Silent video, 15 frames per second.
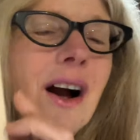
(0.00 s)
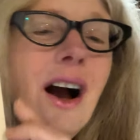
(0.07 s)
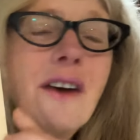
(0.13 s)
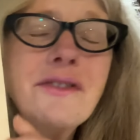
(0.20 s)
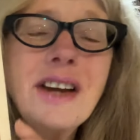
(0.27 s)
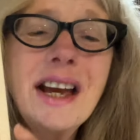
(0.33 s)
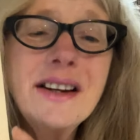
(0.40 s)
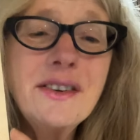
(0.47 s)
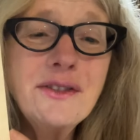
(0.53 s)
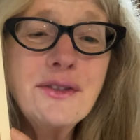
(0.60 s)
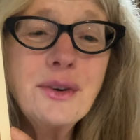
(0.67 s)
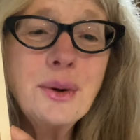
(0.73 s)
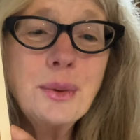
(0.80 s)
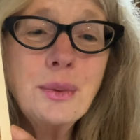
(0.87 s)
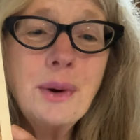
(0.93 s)
I've had it
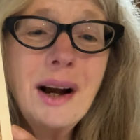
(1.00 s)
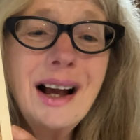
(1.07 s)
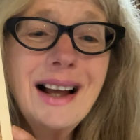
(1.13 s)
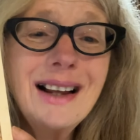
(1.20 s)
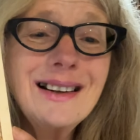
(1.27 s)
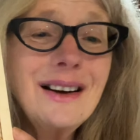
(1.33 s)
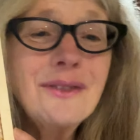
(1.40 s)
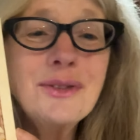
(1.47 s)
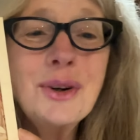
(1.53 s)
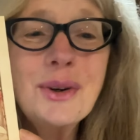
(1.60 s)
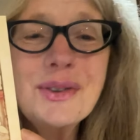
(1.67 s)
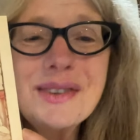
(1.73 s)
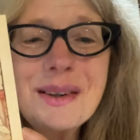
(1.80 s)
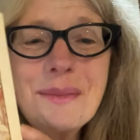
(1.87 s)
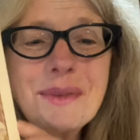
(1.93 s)
for a while. I've
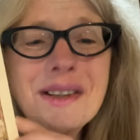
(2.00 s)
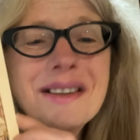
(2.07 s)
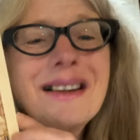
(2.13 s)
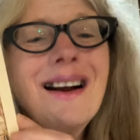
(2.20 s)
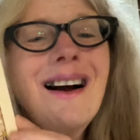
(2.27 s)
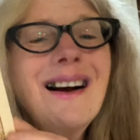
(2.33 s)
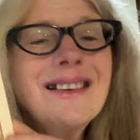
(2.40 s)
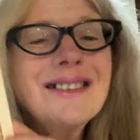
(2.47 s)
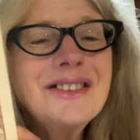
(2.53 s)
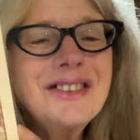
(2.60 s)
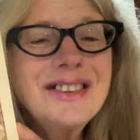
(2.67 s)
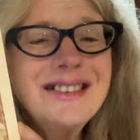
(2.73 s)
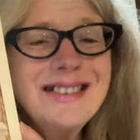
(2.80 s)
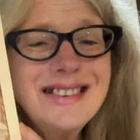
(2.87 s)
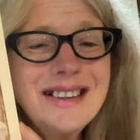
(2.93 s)
got some of the cards
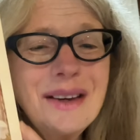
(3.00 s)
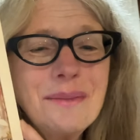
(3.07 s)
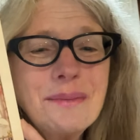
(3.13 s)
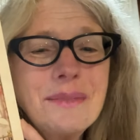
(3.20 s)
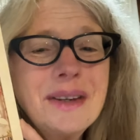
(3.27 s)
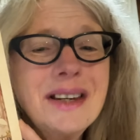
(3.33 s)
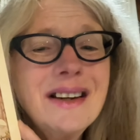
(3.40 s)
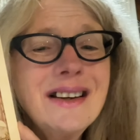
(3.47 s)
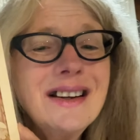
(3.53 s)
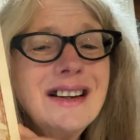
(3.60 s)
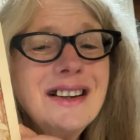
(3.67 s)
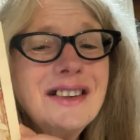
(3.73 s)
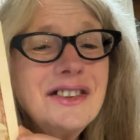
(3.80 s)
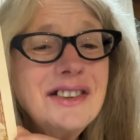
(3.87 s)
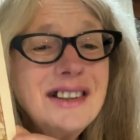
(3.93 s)
she sent me.
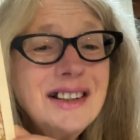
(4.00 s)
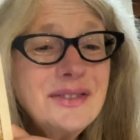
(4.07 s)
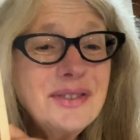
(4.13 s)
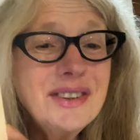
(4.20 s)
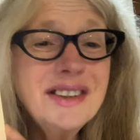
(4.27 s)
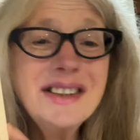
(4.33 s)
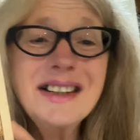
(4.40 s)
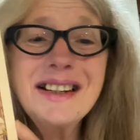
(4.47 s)
She lives in the